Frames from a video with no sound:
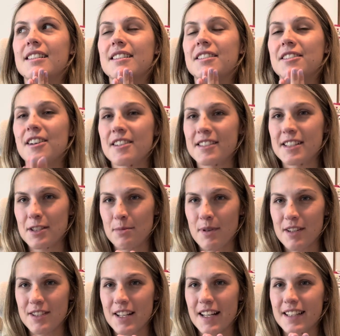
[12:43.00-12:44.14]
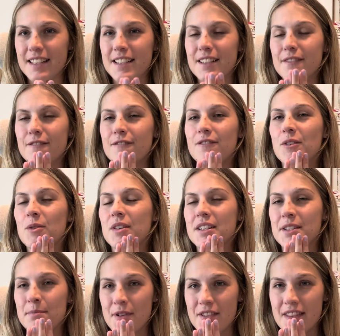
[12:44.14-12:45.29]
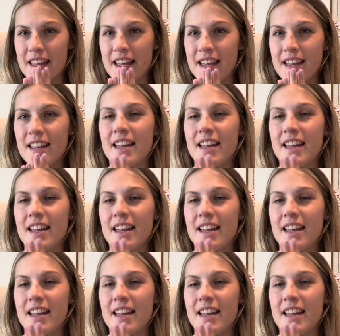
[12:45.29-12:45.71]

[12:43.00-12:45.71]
cross-stitch project for his birthday,